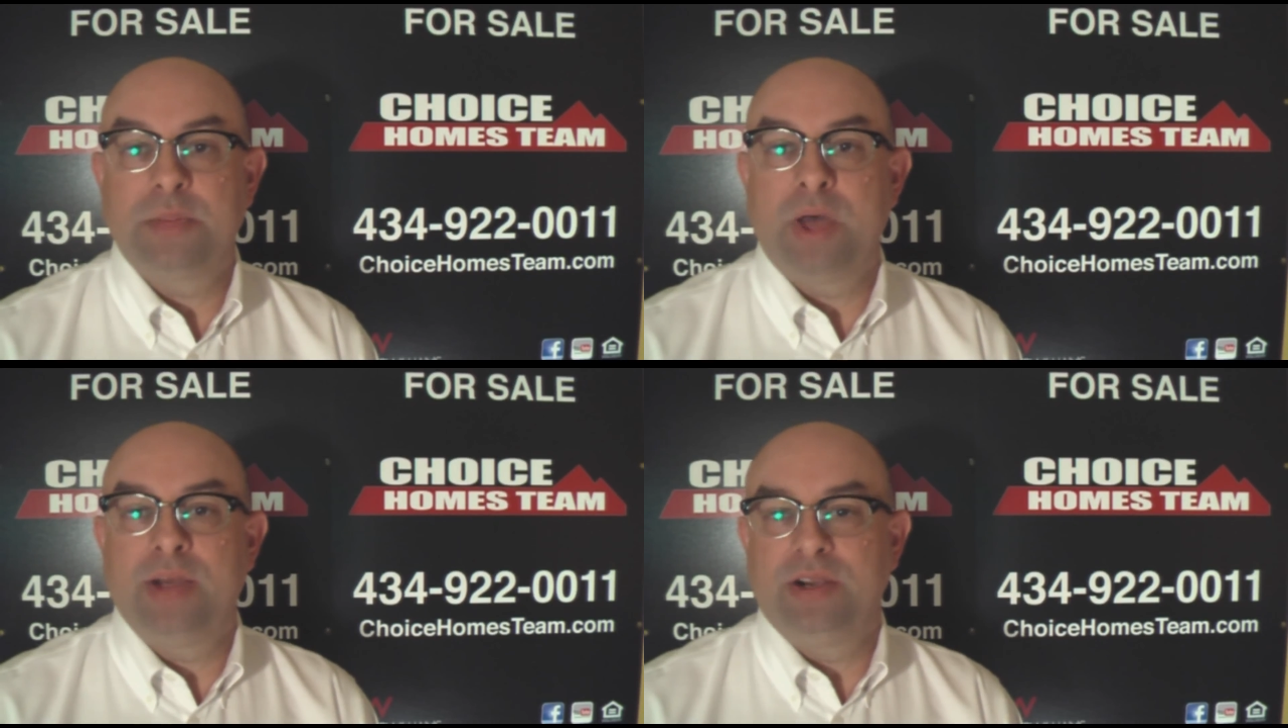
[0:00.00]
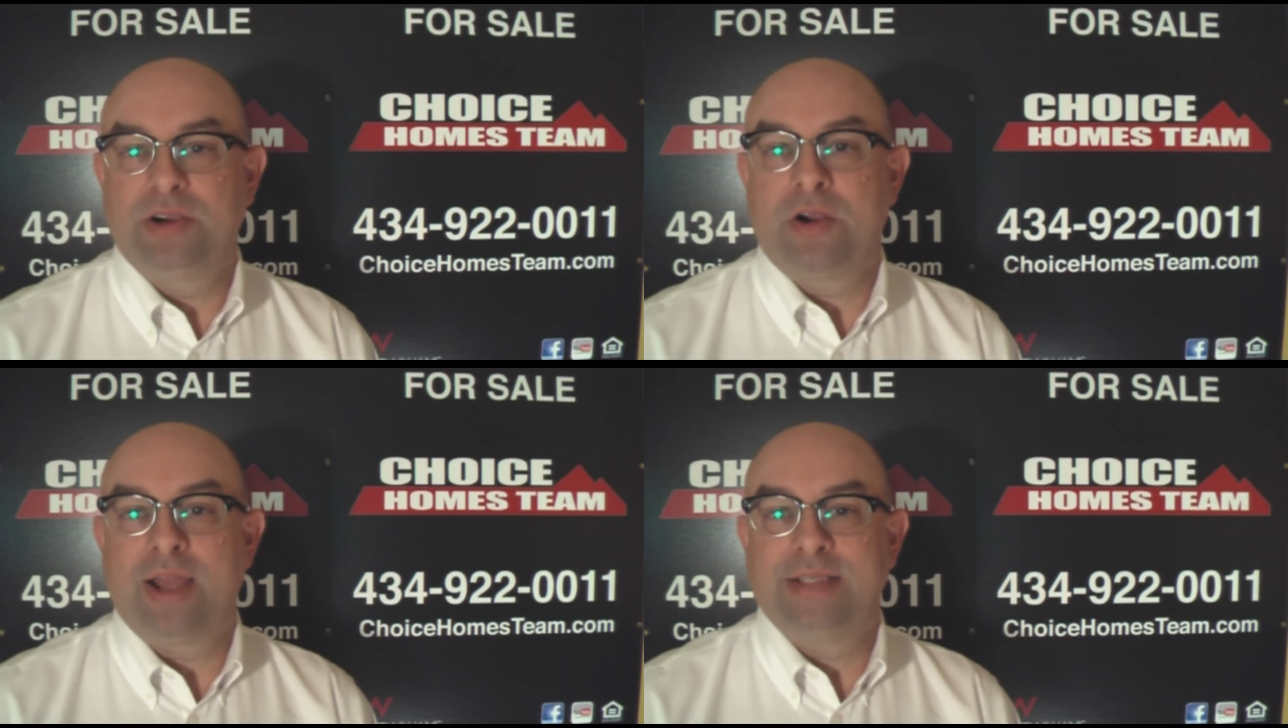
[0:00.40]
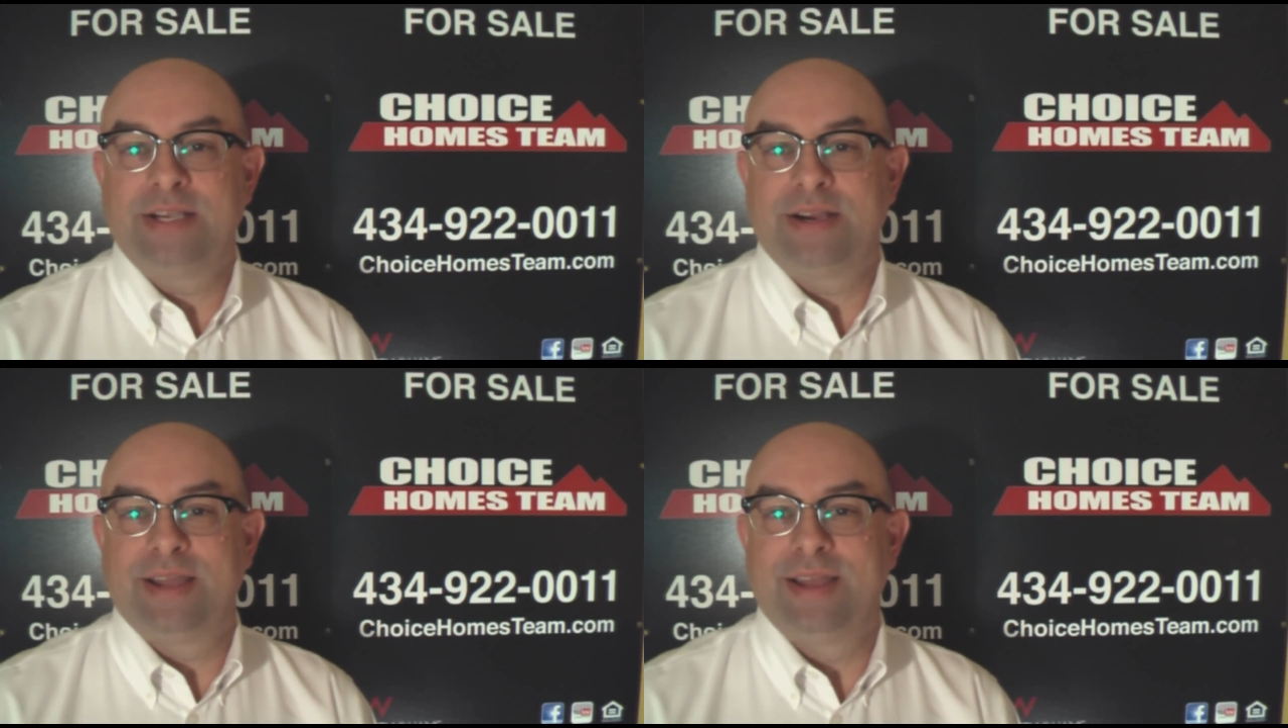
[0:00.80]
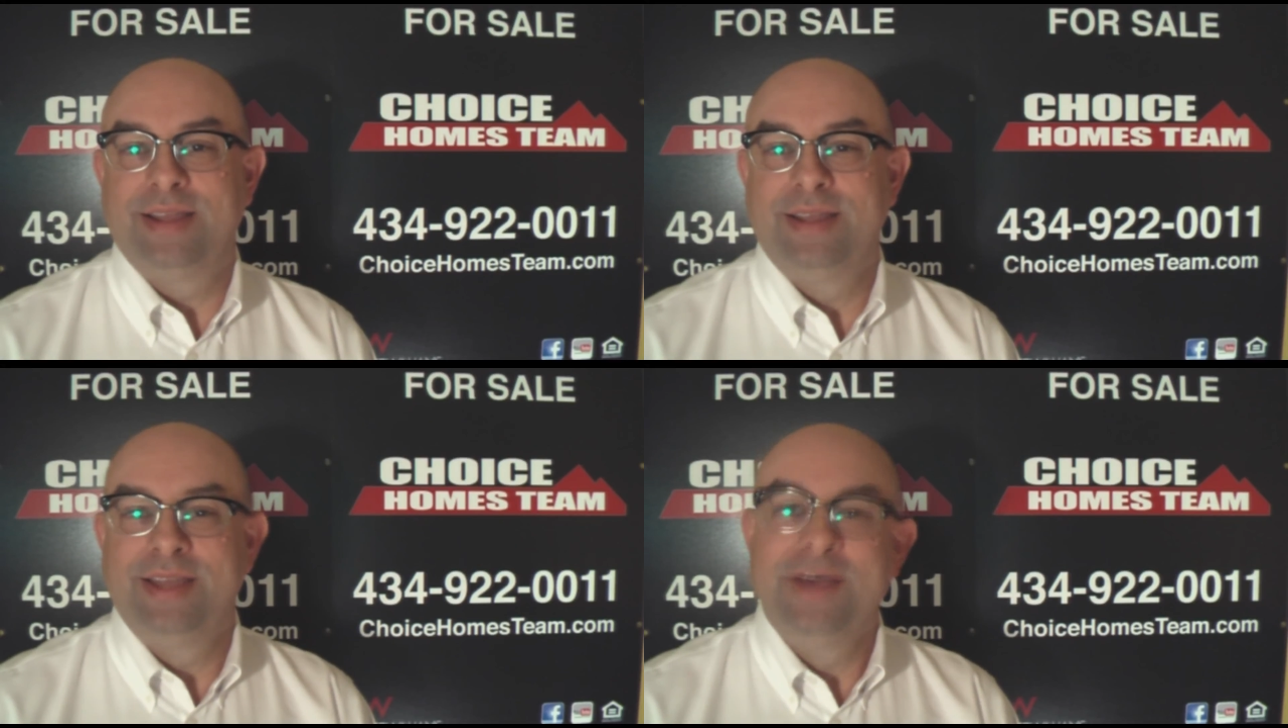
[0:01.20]
upon your criteria.
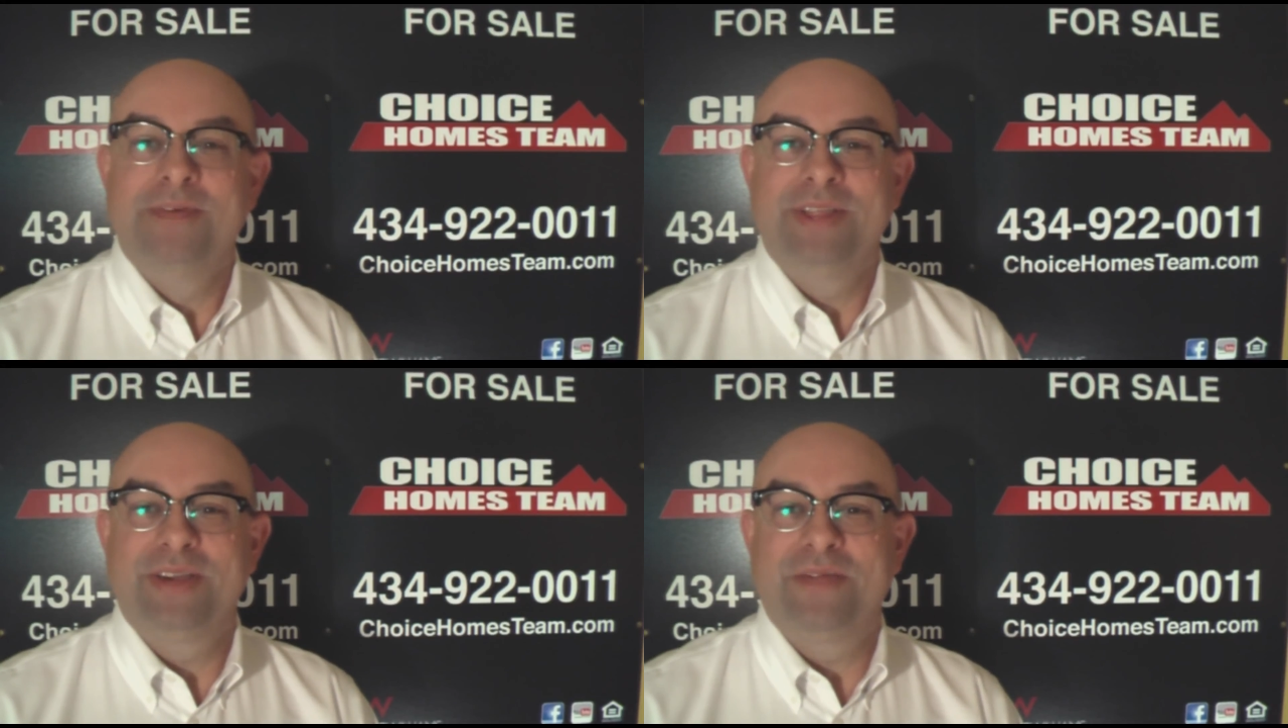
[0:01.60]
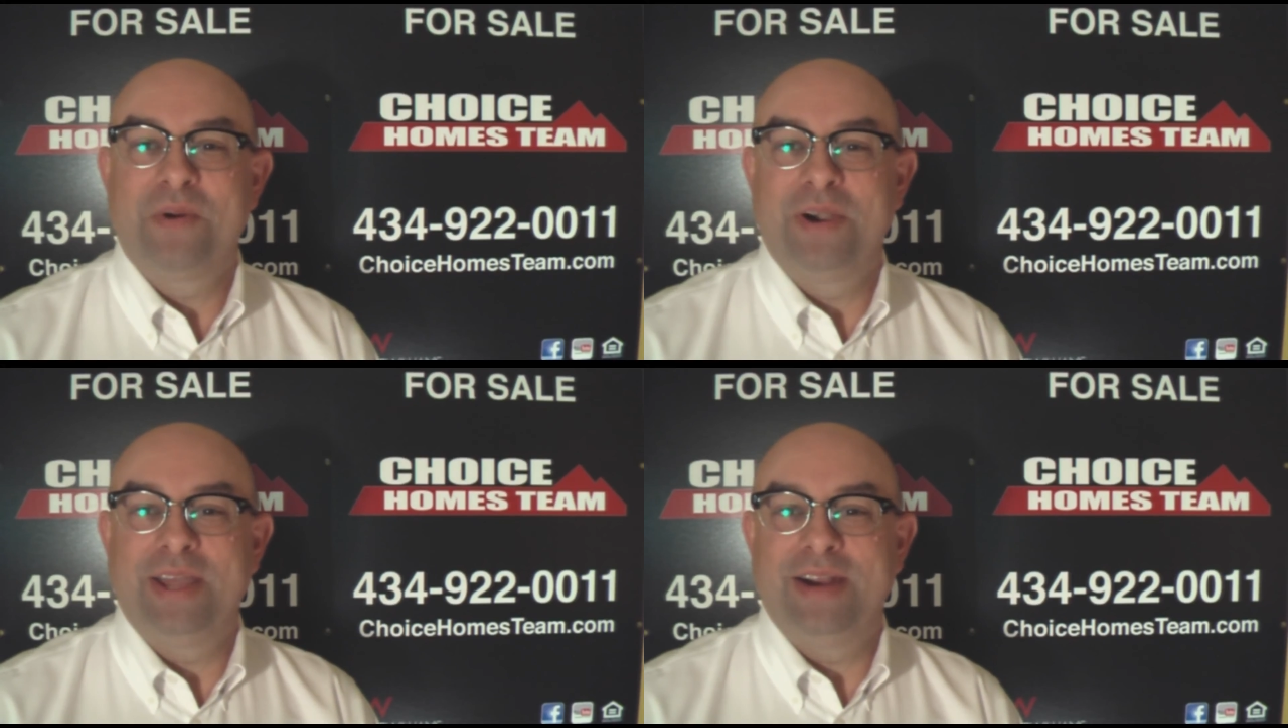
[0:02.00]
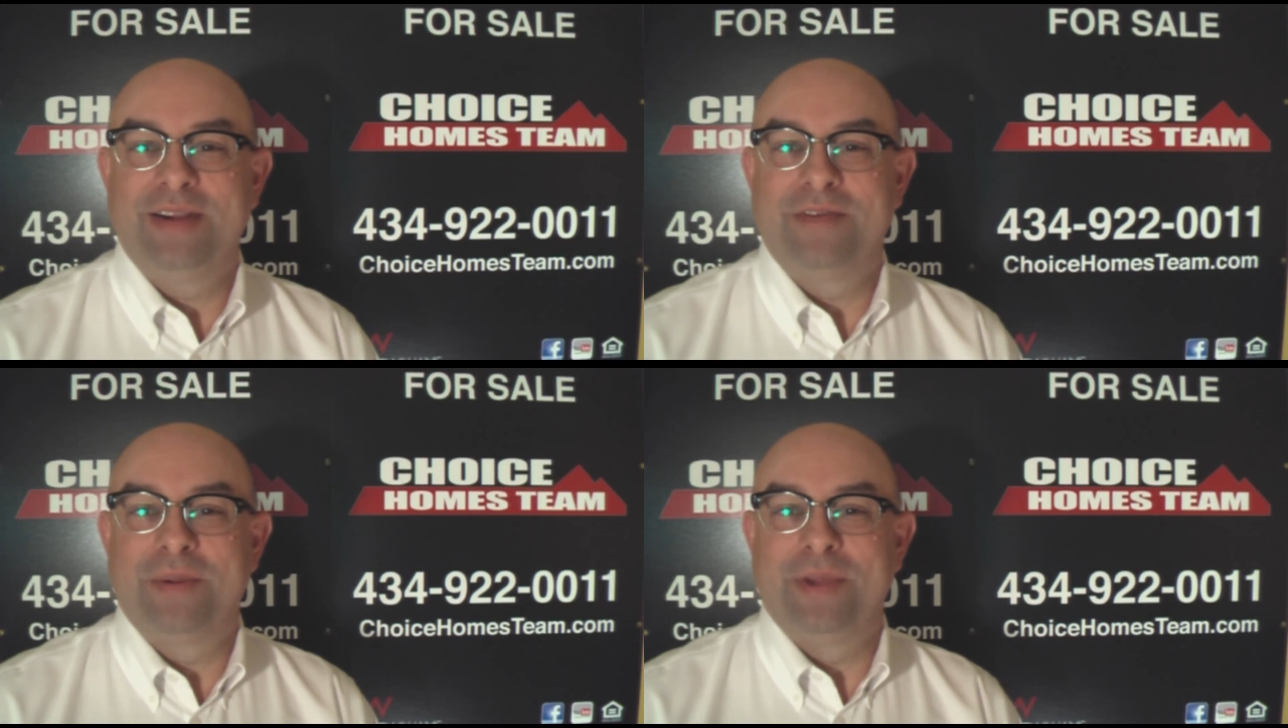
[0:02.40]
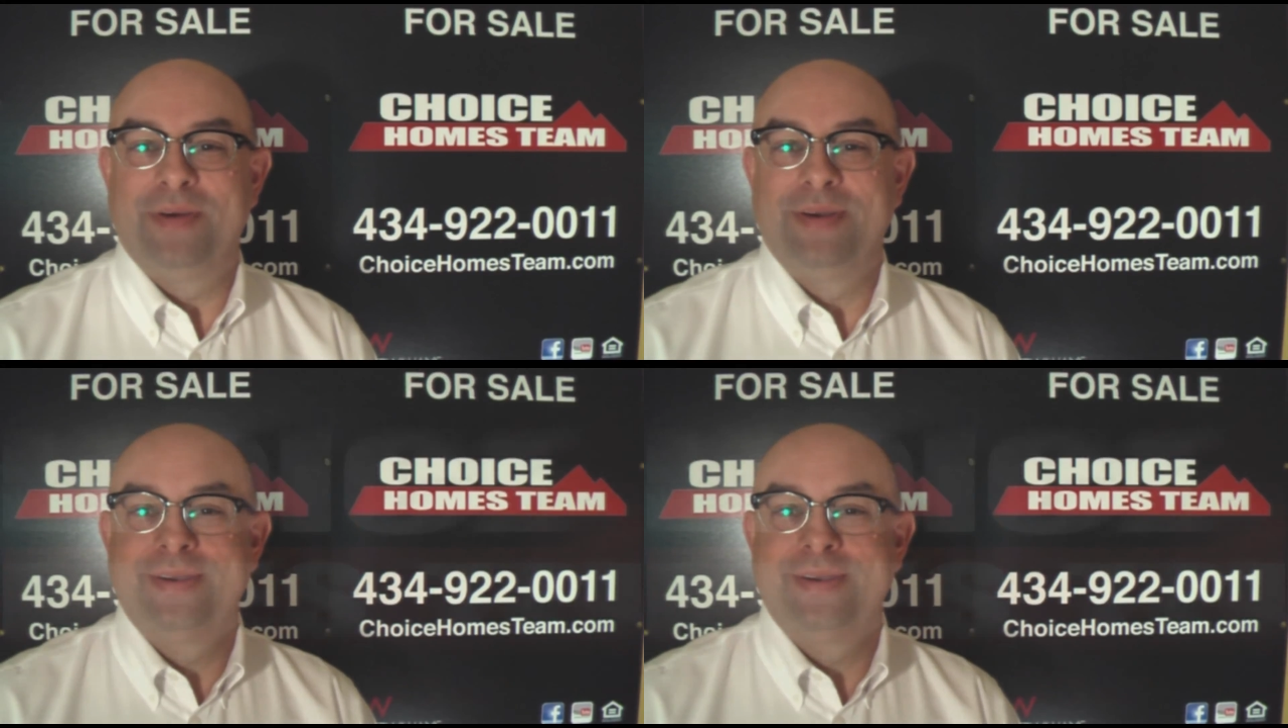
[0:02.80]
We look forward to hearing from you.